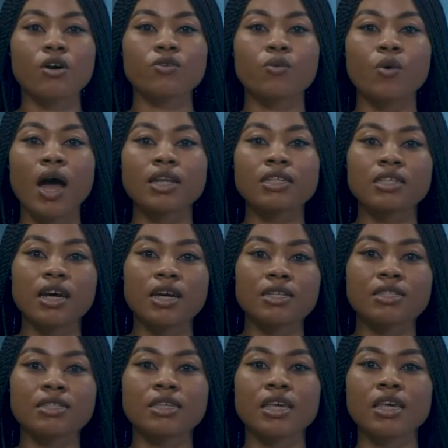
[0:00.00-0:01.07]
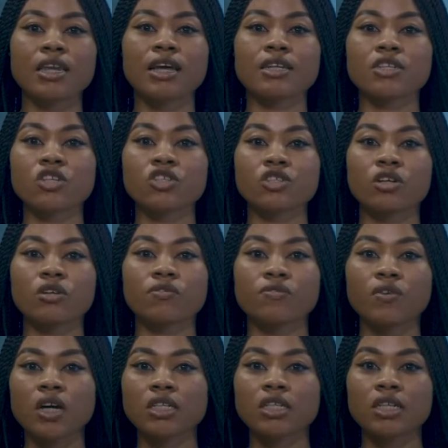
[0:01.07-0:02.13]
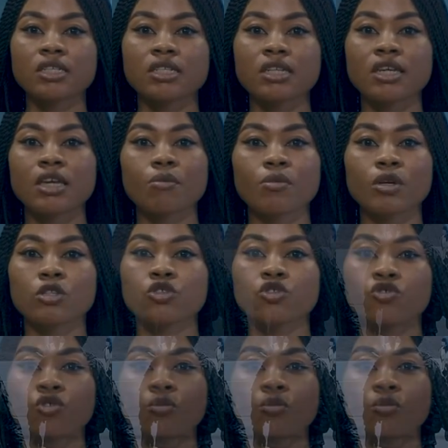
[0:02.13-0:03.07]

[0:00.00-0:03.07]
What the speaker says: Rwanda is seeking additional funding to keep its